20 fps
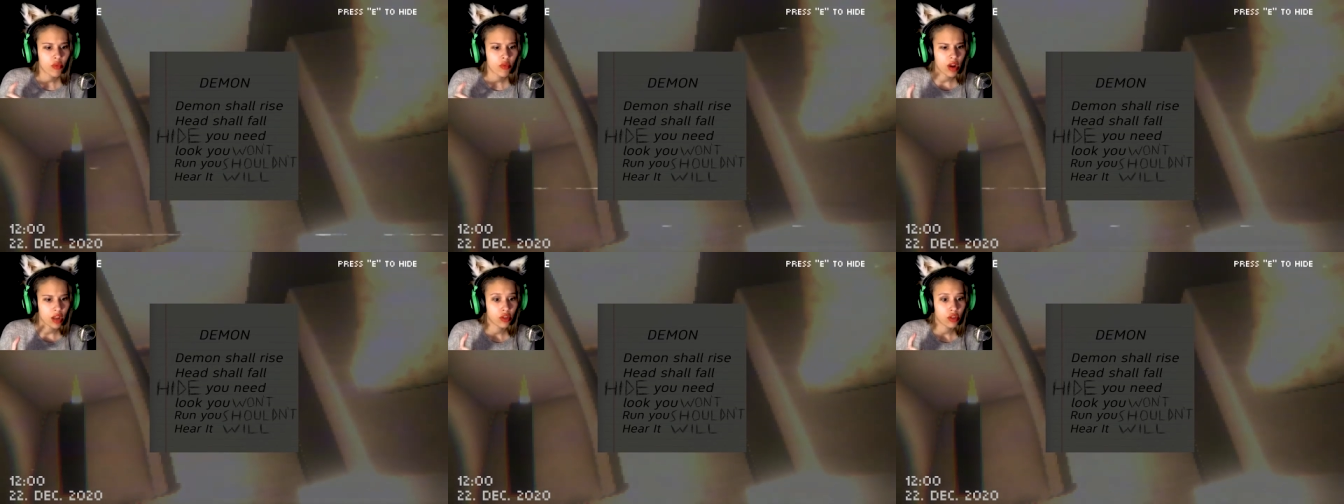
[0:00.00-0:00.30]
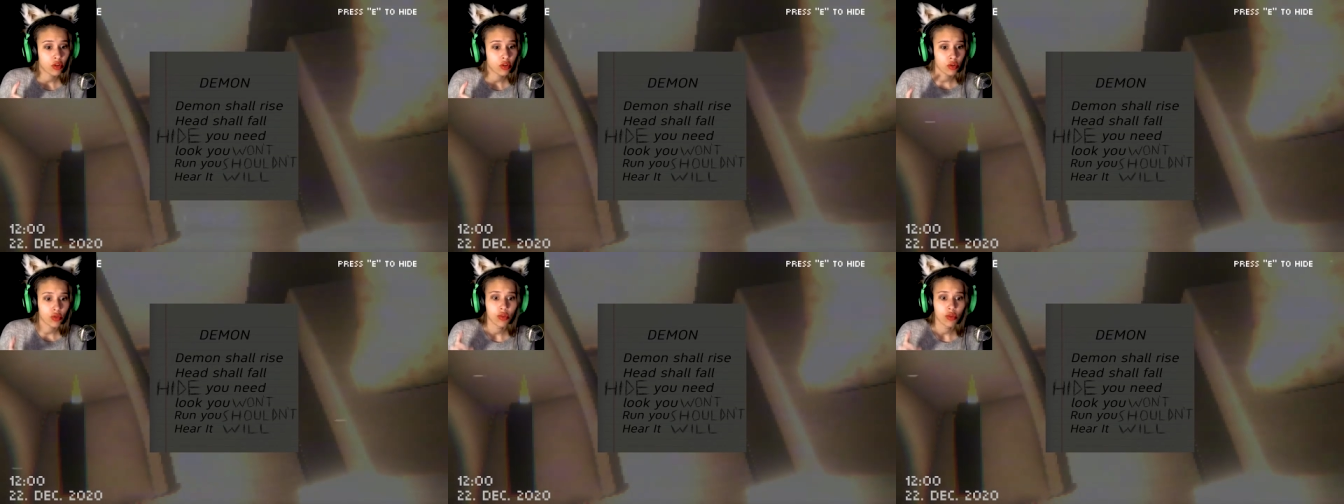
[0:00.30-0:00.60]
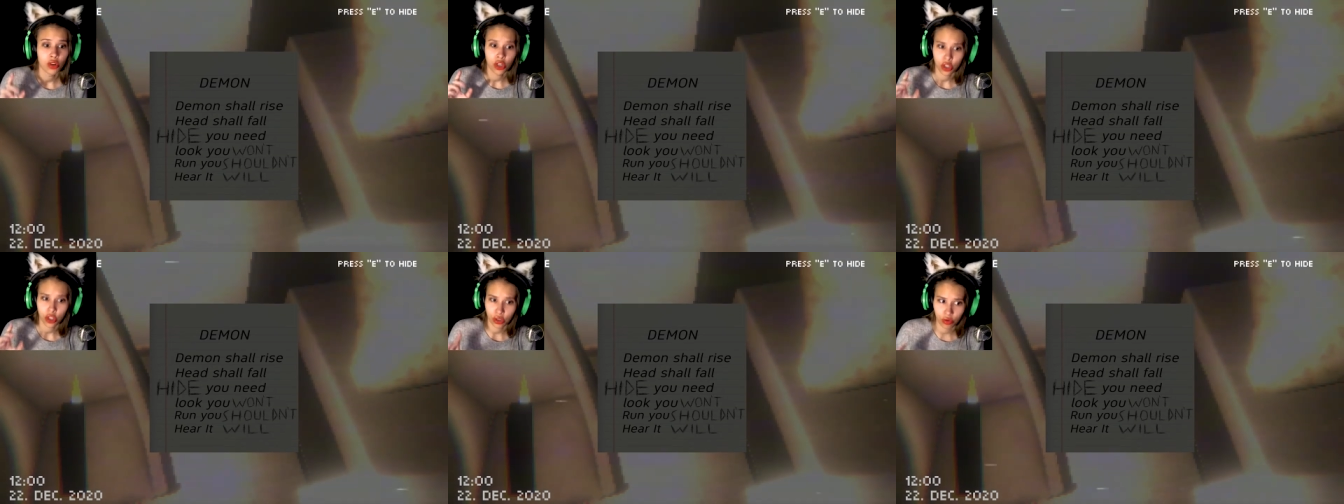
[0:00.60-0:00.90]
run, you
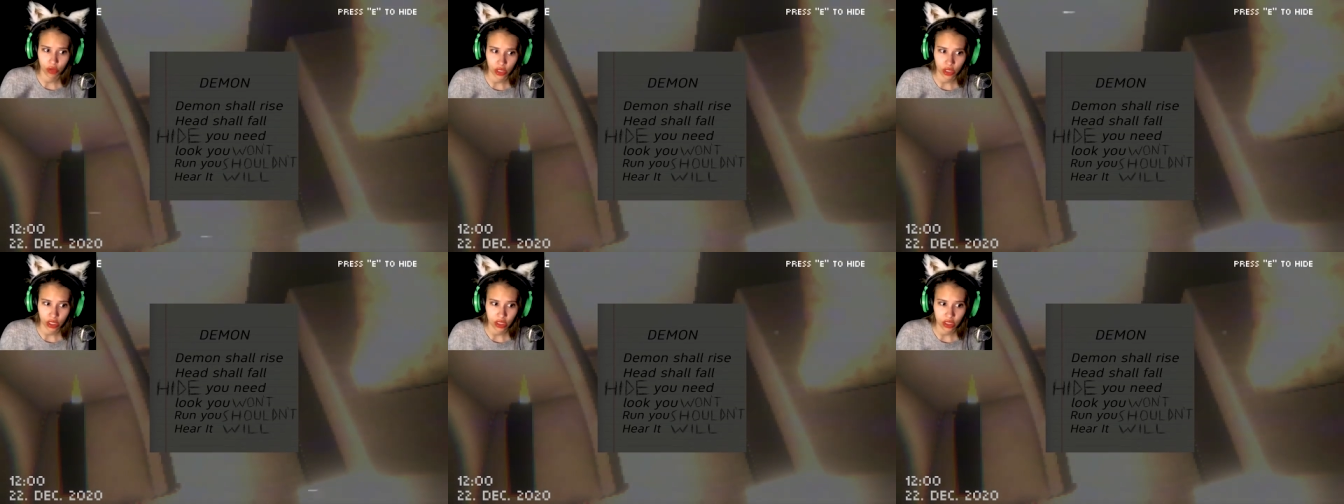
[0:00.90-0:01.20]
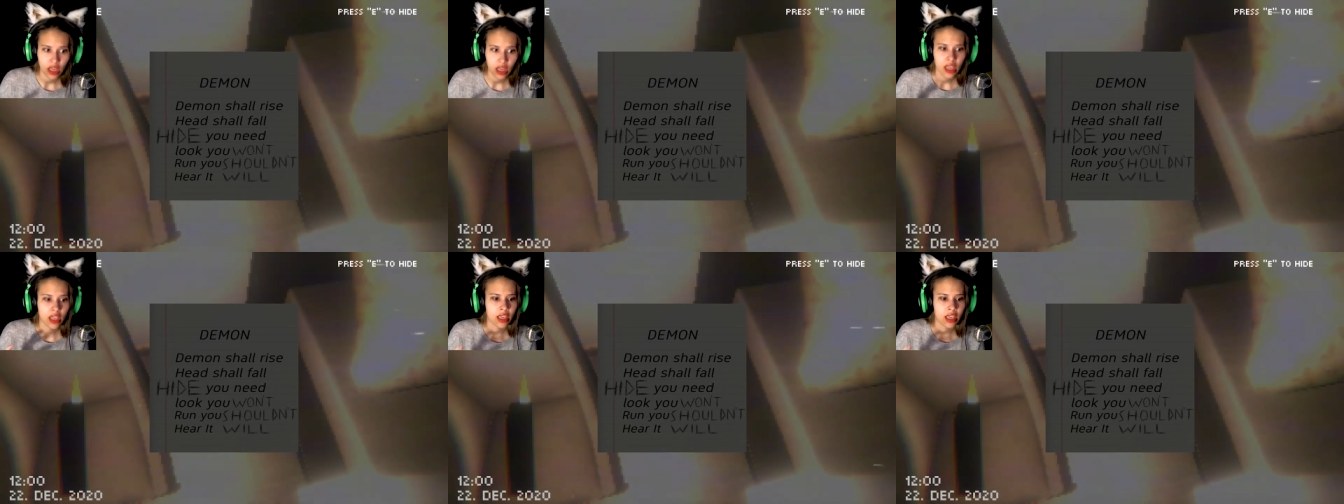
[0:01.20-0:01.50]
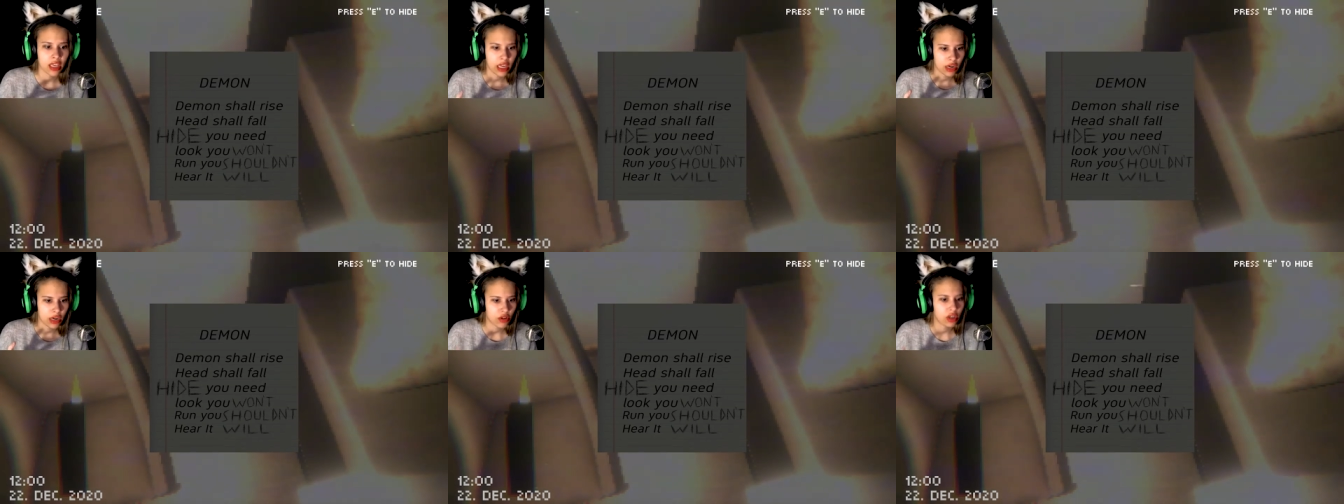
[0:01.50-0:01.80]
shouldn't,
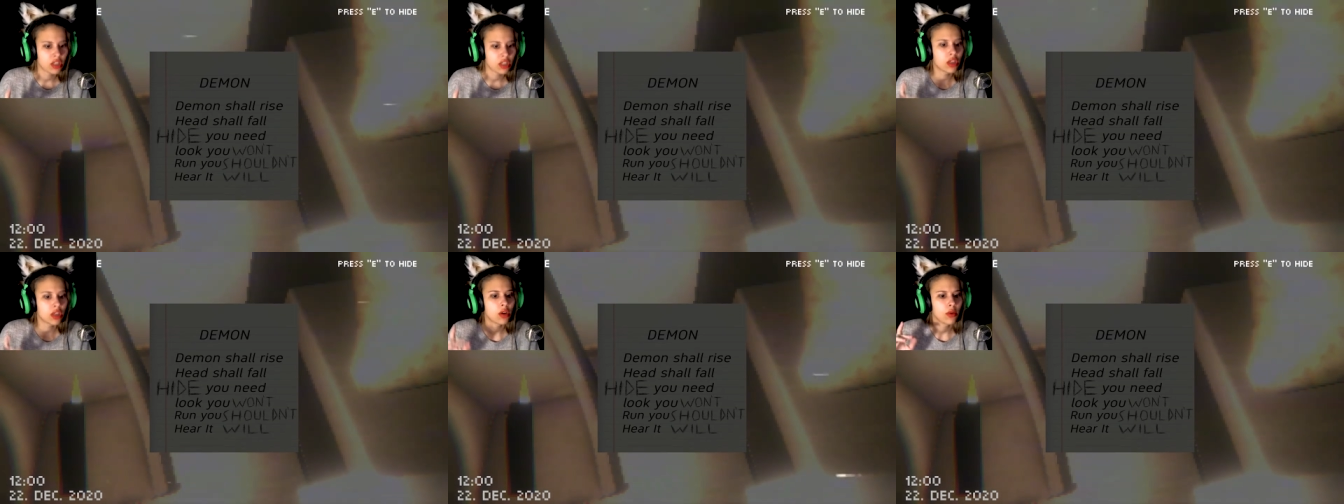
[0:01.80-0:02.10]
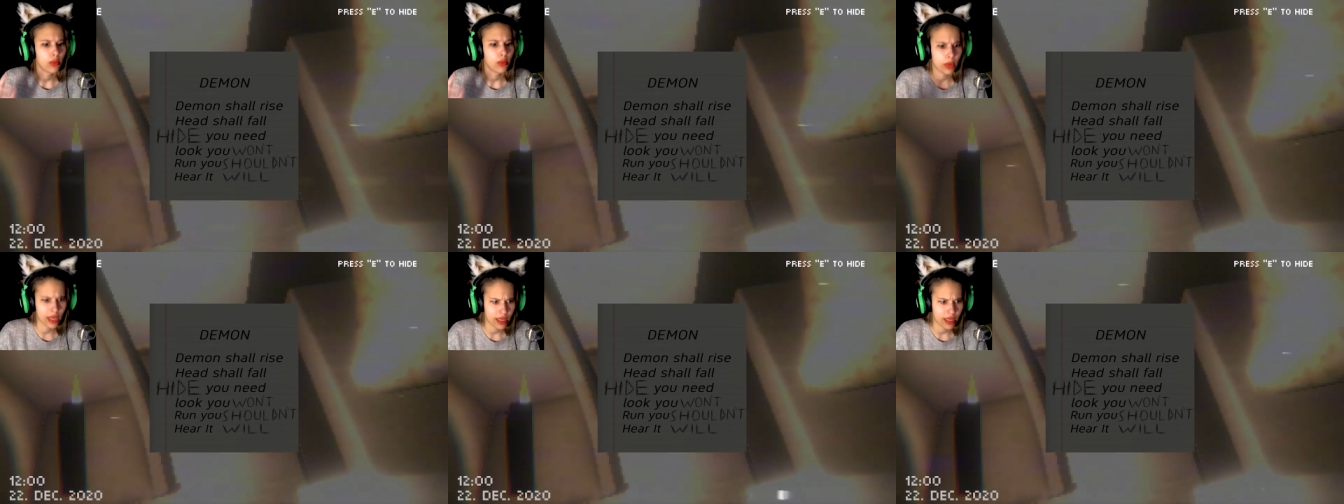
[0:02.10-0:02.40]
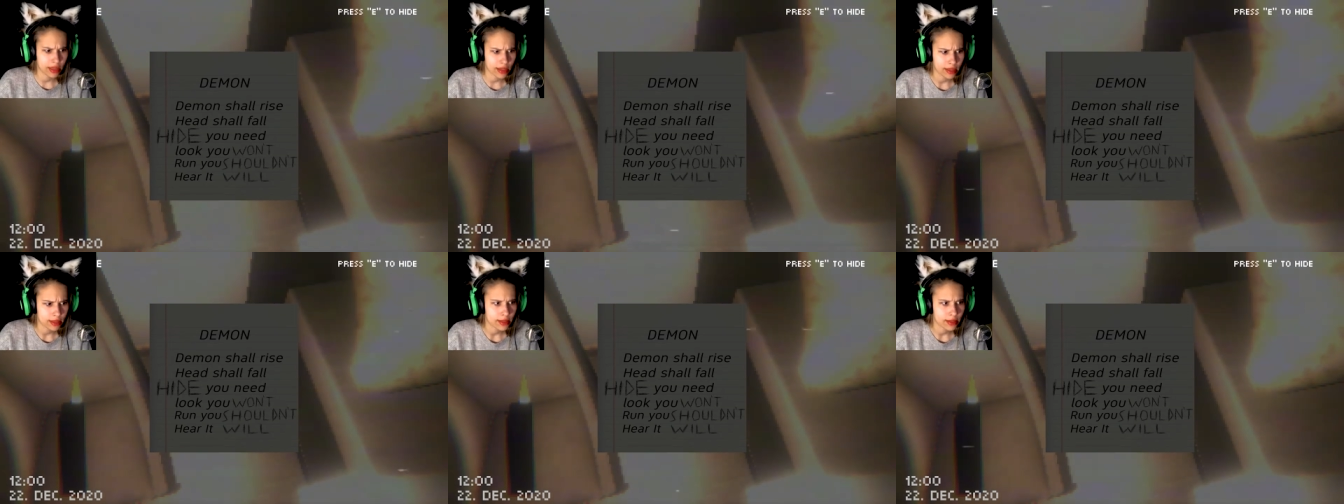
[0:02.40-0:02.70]
hear it
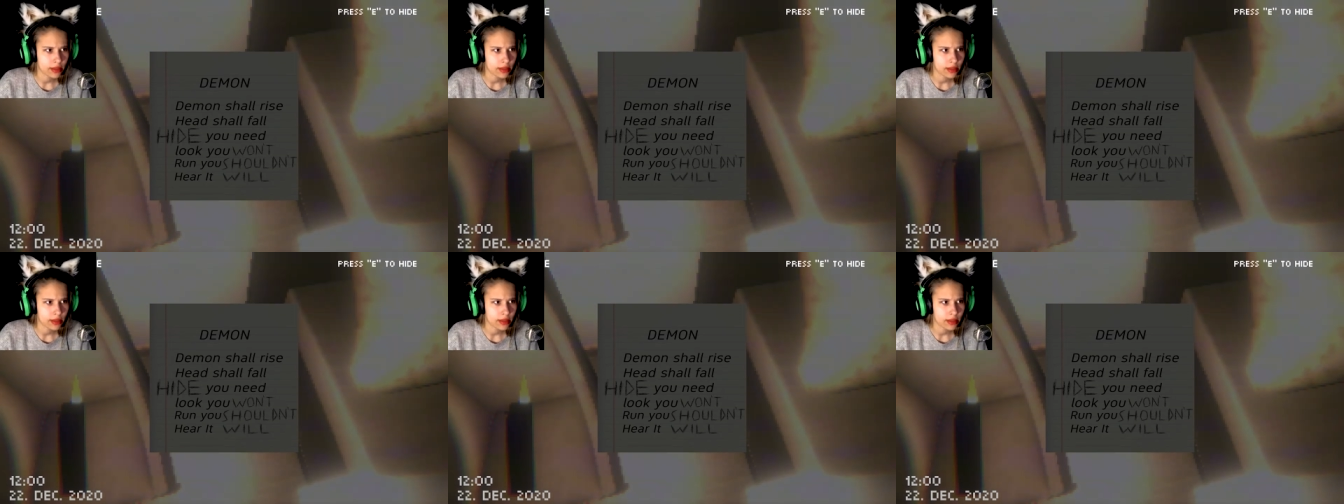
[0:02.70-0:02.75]
will.